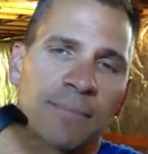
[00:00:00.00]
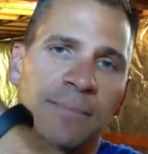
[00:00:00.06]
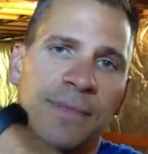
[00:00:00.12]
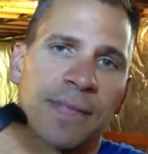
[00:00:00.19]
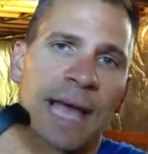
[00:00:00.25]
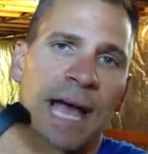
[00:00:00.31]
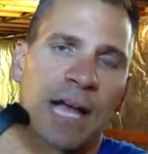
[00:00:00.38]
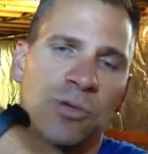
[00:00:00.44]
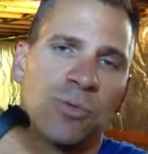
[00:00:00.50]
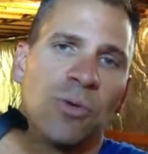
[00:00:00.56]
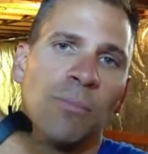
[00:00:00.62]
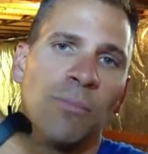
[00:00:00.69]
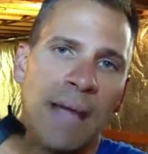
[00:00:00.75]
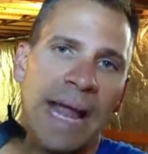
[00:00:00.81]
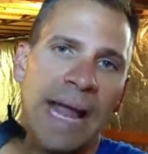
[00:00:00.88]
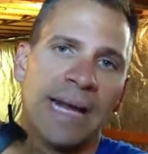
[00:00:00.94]
the actual
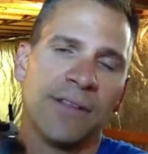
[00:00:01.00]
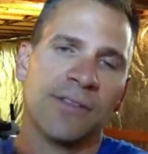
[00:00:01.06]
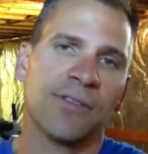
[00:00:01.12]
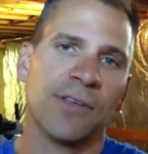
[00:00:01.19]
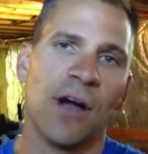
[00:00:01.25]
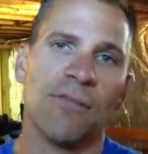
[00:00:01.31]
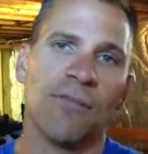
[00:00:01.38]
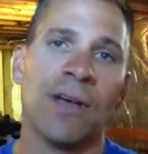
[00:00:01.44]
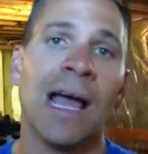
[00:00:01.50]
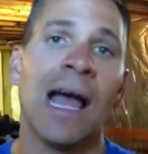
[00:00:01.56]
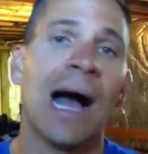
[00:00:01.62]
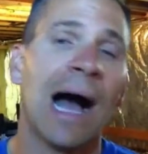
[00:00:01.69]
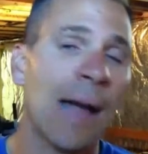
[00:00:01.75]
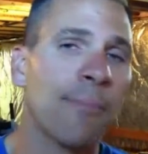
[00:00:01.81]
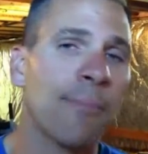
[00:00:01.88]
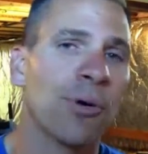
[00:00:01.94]
band itself.
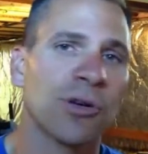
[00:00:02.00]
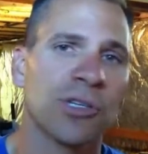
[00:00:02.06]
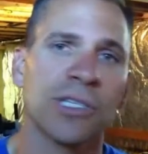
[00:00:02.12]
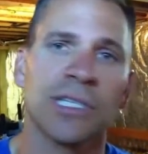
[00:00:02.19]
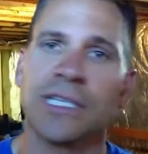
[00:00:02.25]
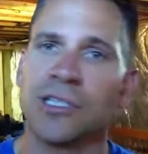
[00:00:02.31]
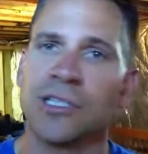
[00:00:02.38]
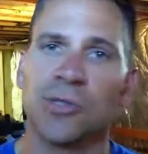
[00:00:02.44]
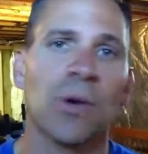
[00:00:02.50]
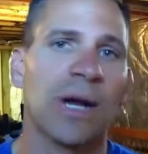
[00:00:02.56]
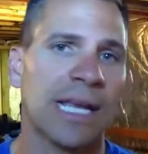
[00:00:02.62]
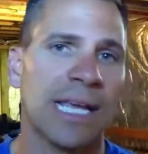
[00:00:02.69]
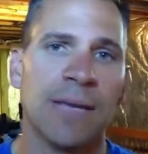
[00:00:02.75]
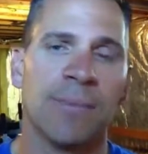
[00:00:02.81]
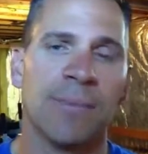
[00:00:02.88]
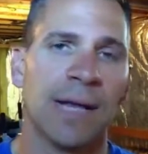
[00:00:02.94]
I personally just want
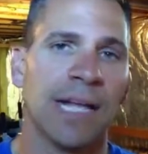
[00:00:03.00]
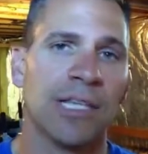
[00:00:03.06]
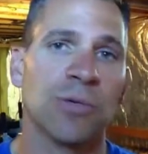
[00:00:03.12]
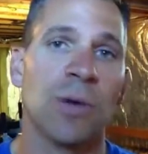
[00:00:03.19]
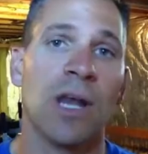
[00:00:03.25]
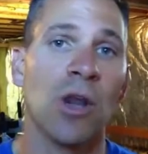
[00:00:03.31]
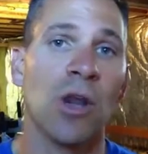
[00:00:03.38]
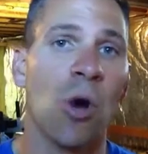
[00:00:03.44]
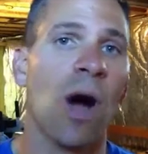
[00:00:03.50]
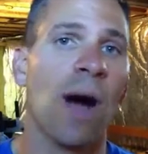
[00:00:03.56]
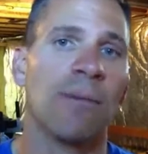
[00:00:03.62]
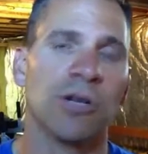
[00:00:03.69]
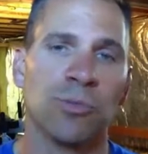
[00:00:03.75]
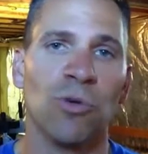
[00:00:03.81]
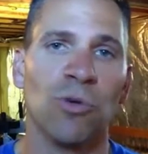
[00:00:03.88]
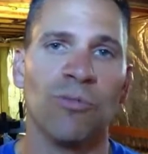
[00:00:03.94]
to keep it on so I know how
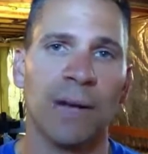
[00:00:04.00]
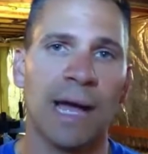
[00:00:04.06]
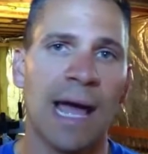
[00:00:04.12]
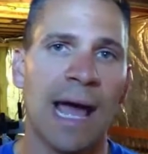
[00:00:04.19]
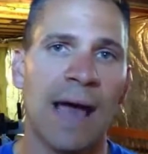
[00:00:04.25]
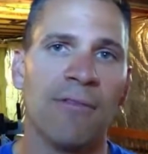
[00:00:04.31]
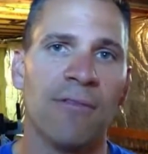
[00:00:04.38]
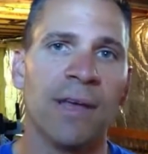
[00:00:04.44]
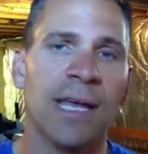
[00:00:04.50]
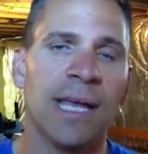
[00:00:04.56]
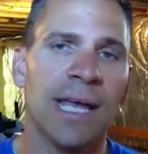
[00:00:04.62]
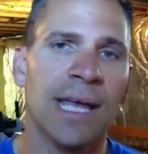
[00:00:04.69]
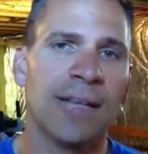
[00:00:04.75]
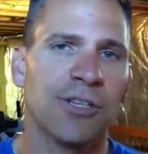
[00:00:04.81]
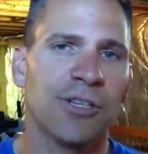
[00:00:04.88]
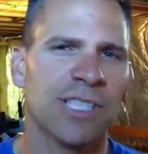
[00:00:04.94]
much movement I have,
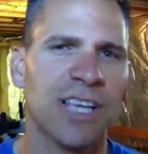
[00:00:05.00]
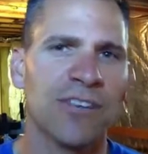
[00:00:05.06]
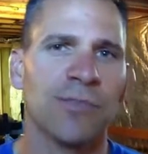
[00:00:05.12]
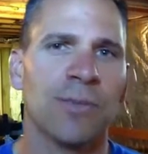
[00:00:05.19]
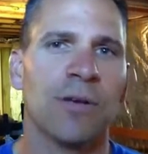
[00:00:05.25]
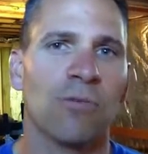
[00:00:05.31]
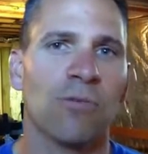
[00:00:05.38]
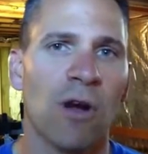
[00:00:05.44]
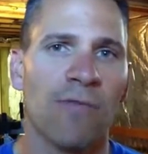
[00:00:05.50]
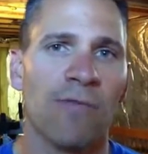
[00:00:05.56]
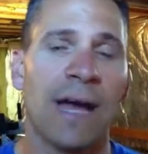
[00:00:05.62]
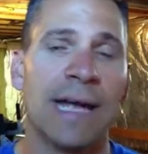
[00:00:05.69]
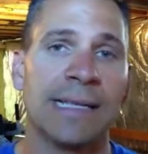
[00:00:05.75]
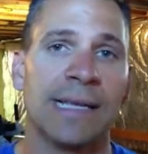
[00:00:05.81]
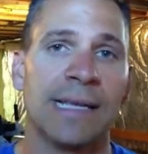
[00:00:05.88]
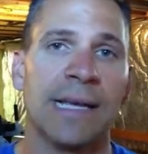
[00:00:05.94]
and it just gives me a rough
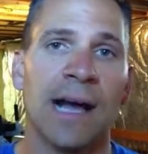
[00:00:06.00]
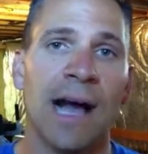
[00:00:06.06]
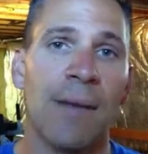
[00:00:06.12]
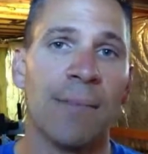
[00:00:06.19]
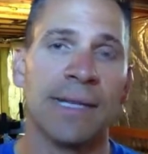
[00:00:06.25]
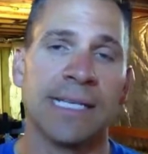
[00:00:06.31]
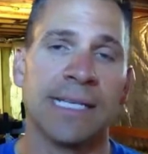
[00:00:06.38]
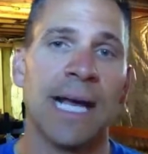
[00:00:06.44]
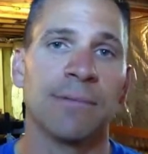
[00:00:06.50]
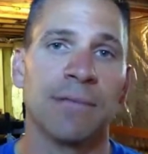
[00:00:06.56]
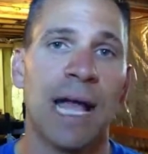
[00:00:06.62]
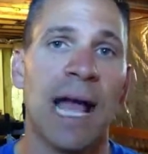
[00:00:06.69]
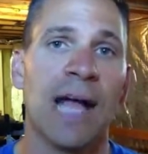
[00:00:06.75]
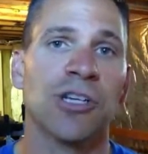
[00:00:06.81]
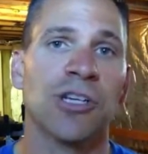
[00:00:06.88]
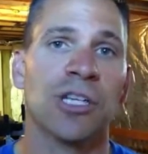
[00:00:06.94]
idea how many times I
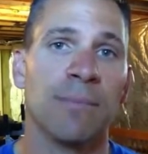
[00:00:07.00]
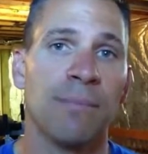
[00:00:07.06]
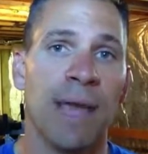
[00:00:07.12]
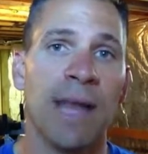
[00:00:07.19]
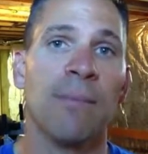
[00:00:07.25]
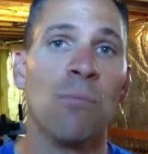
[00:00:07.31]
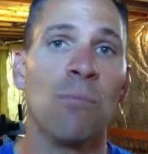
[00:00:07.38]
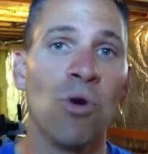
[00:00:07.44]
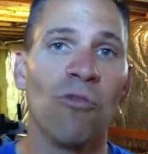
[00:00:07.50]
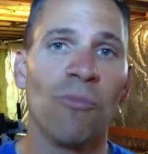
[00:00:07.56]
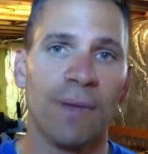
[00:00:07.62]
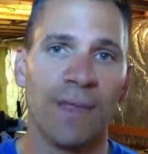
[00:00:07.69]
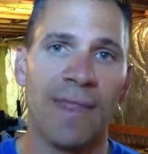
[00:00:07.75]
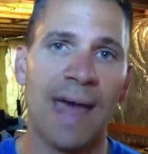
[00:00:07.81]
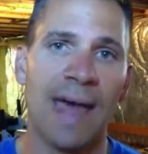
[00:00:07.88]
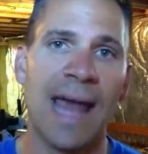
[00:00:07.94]
actually made a
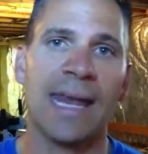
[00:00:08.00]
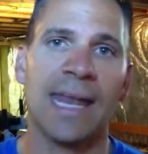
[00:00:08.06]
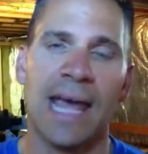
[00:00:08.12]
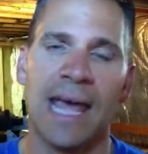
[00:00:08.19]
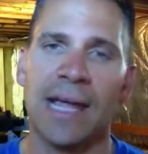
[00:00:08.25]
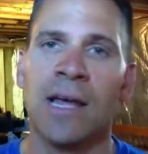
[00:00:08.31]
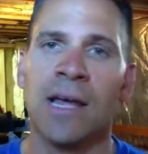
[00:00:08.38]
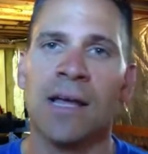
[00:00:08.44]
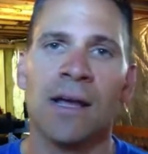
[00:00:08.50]
movement that day.